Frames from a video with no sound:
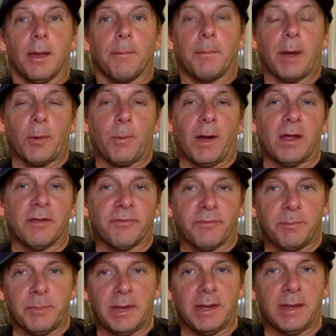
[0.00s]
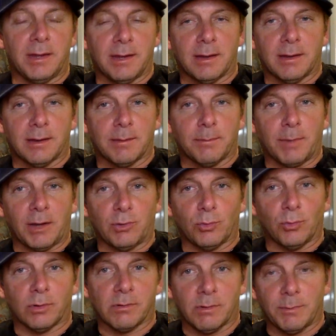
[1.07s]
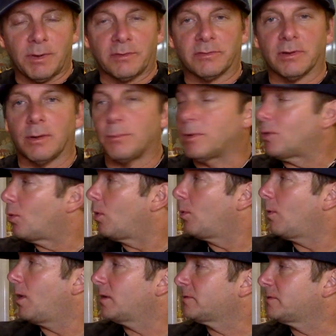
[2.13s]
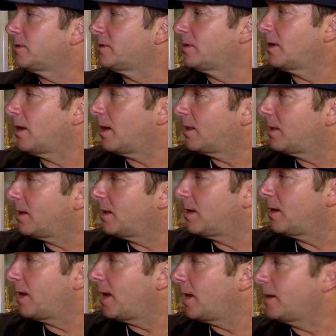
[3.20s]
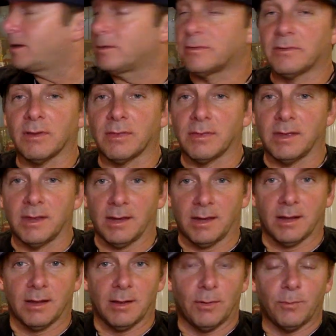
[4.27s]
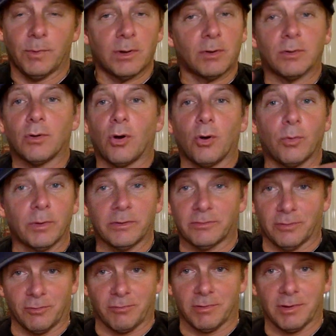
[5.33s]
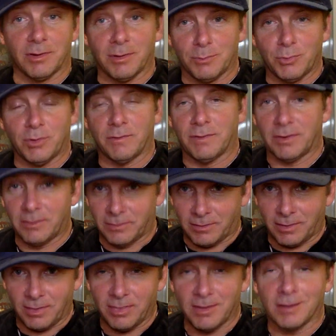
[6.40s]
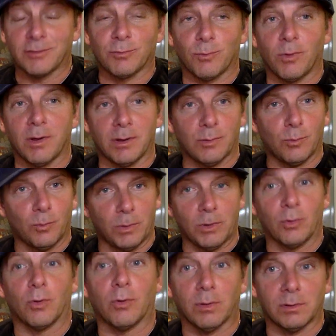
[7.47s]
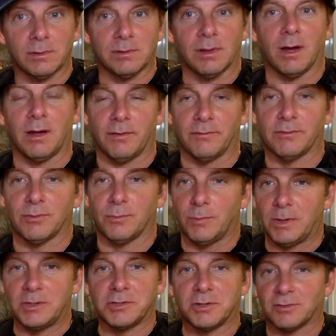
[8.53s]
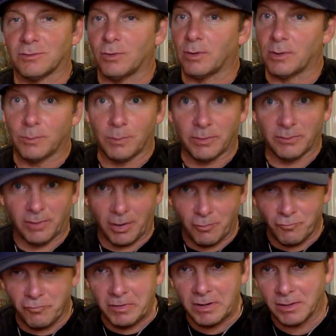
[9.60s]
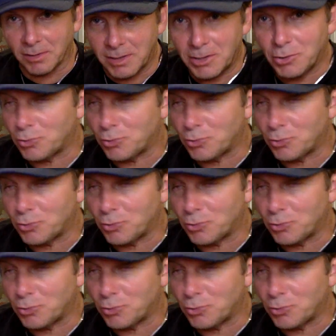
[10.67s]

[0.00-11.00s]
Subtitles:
my wife, me, my daughter, and my son, we all watched it together. And here's the thing. We don't always agree on movies. This one we all loved. We just thought it was a really